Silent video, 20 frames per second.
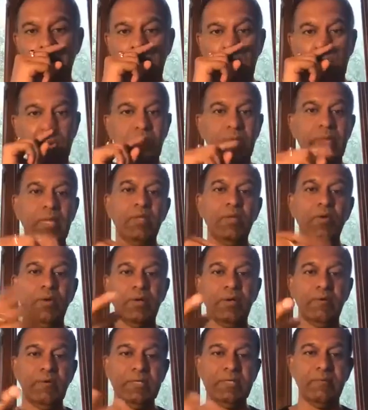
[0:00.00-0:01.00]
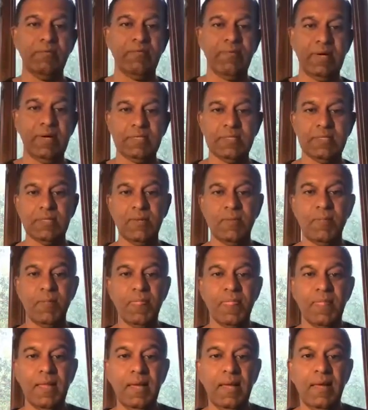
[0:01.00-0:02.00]
so that you can reach them faster.
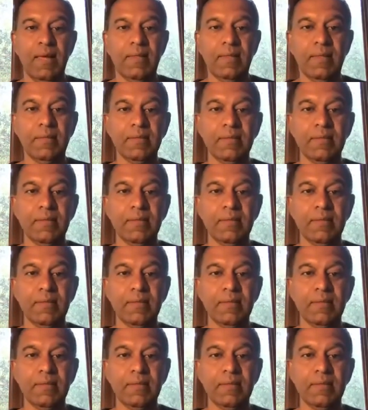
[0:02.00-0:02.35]
The